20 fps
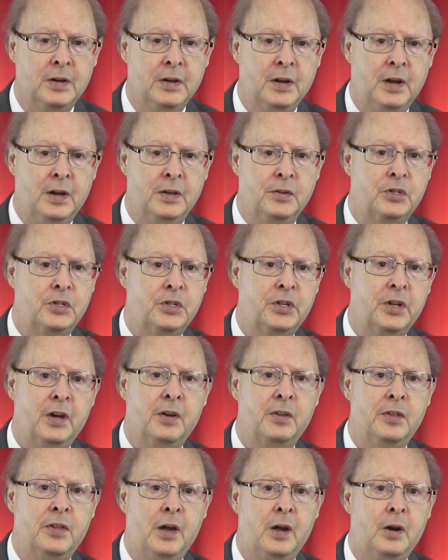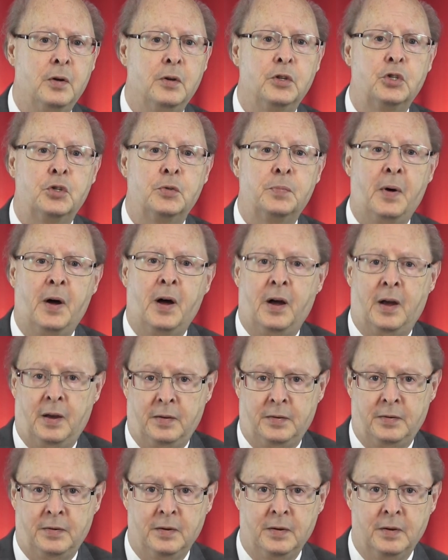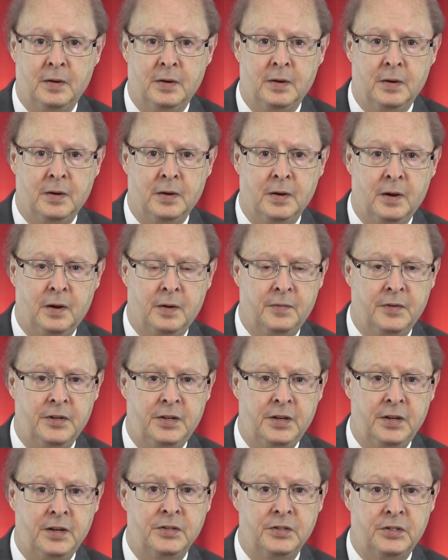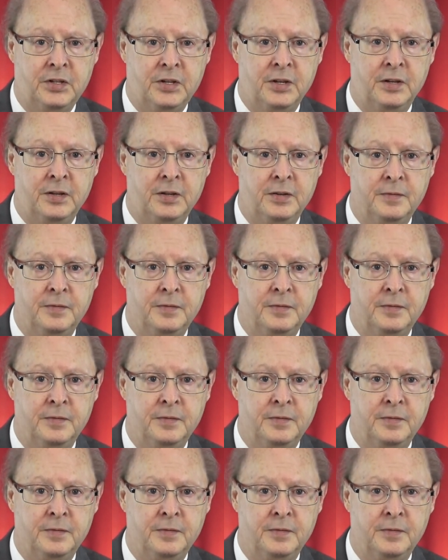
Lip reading: and stay there in spite of intense heat.